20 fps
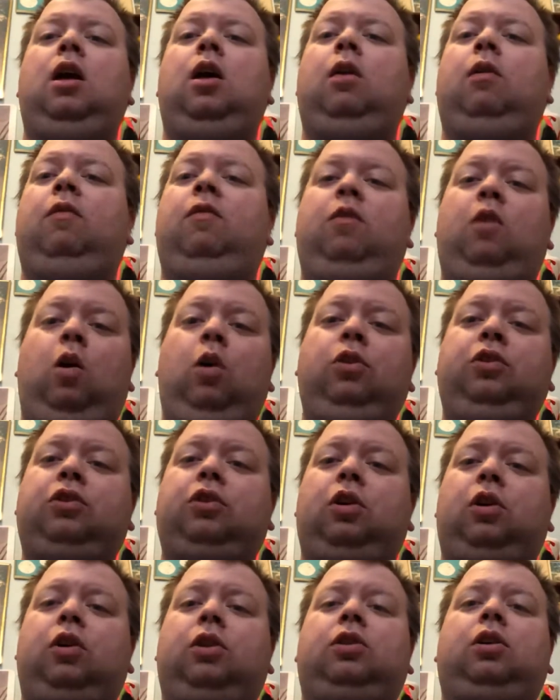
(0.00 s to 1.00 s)

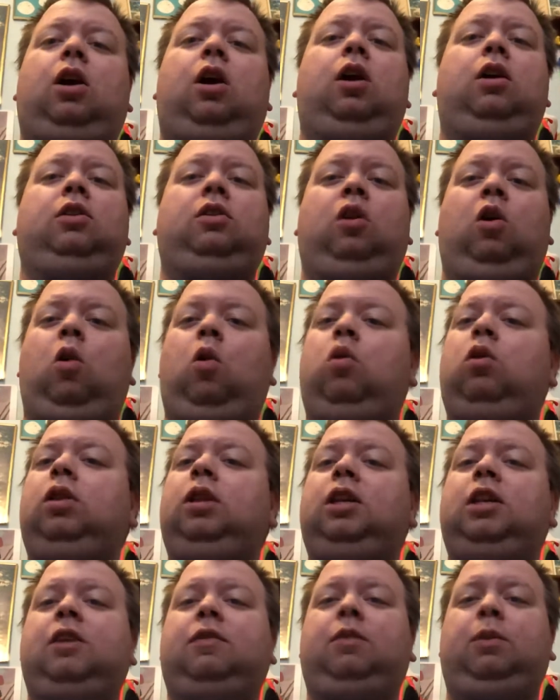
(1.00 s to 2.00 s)
Vultures are totally
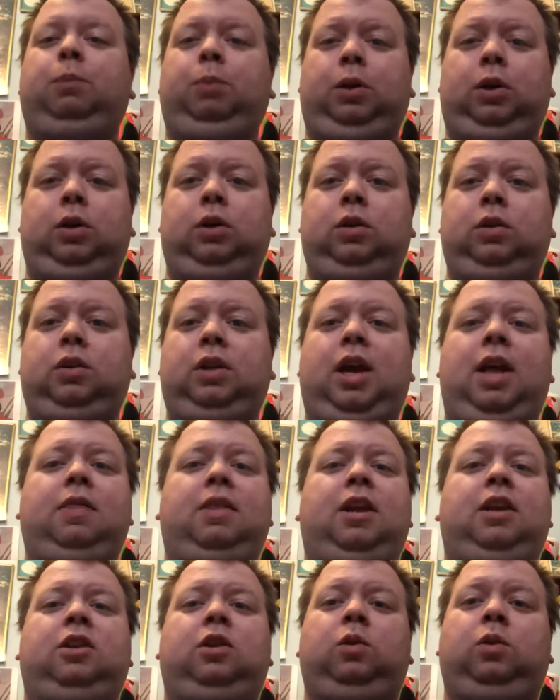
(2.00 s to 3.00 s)
different birds, and
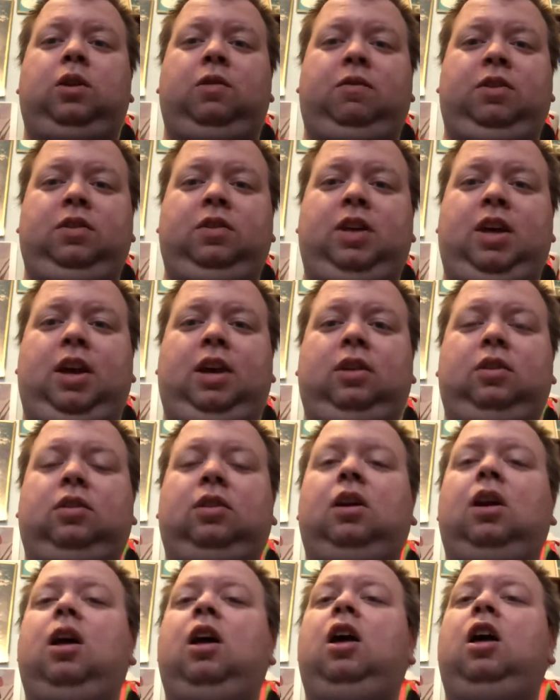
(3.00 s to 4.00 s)
they do different things.
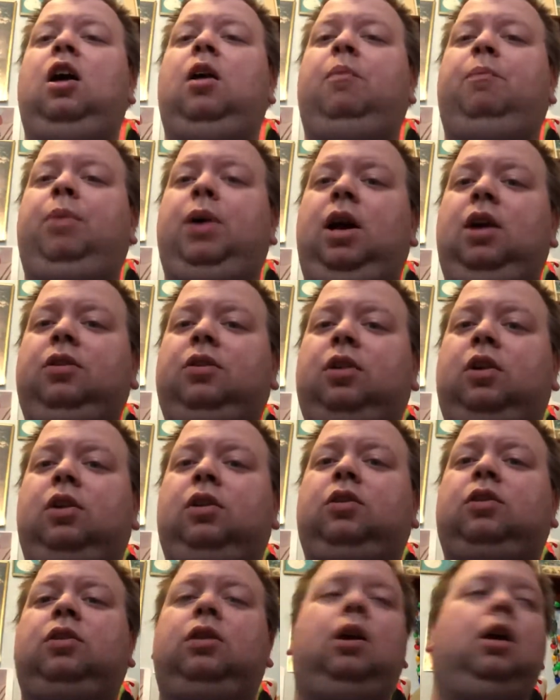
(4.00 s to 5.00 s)

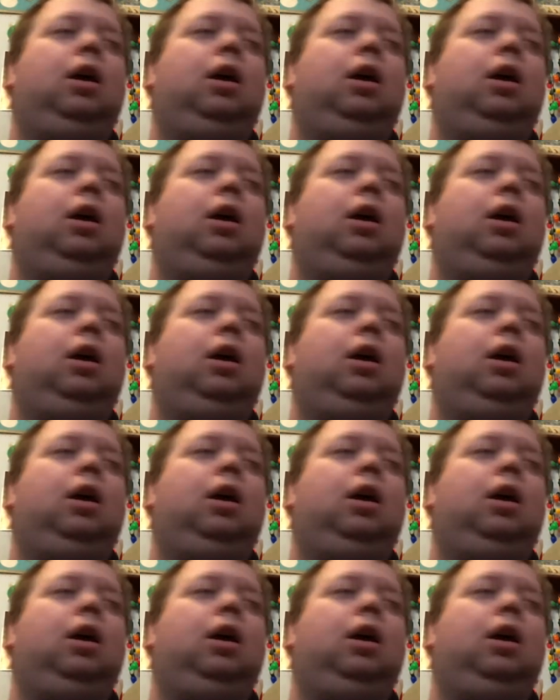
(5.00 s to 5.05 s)
Buzzards,